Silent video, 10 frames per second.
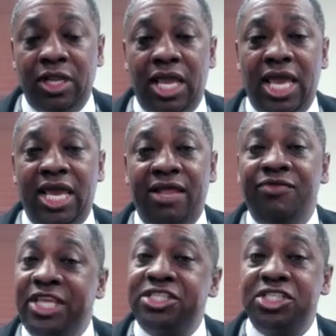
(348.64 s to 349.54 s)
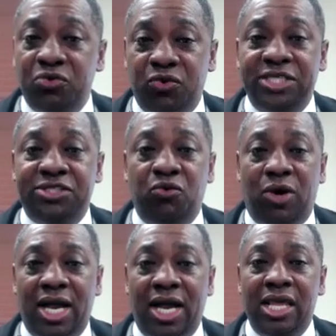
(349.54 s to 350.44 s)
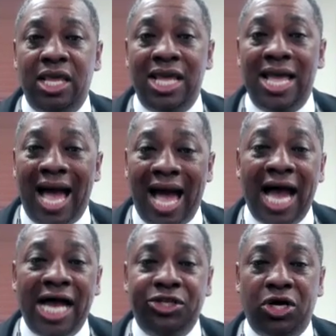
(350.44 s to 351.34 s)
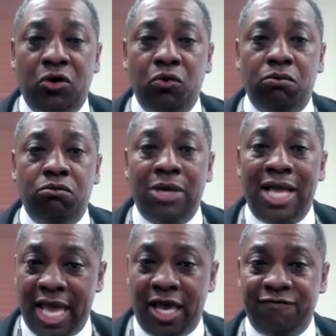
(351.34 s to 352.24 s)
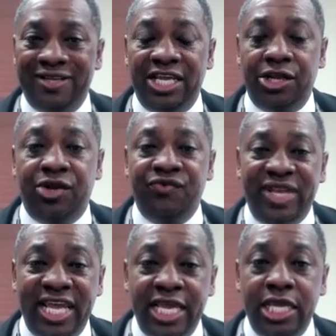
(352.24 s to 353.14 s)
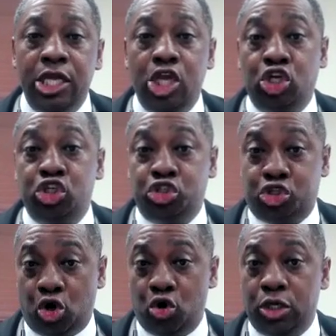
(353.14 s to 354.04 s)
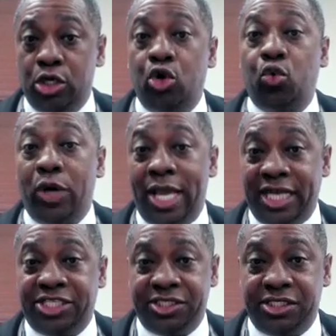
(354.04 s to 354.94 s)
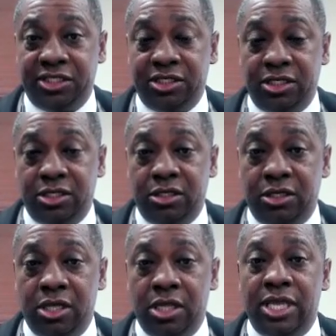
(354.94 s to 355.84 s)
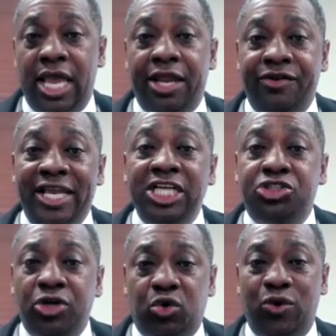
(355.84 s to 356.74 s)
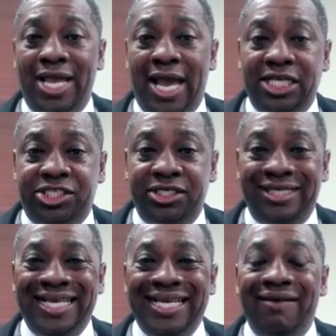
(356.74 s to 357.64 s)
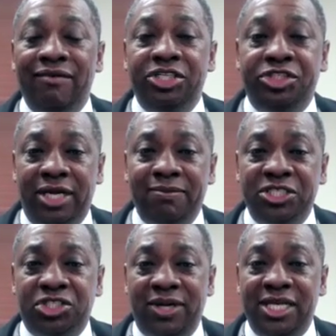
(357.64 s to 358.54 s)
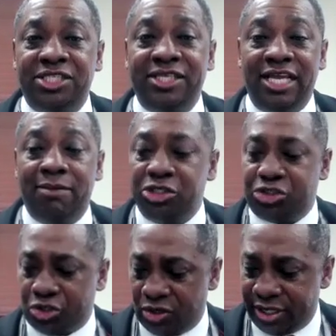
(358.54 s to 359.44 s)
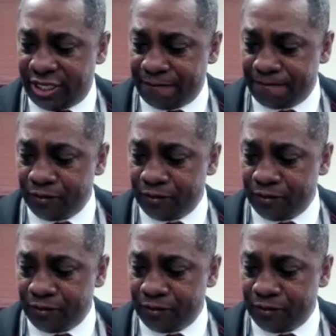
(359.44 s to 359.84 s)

And this is the reason why I don't have knee-jerk reactions. A knee-jerk reaction demonstrates immaturity.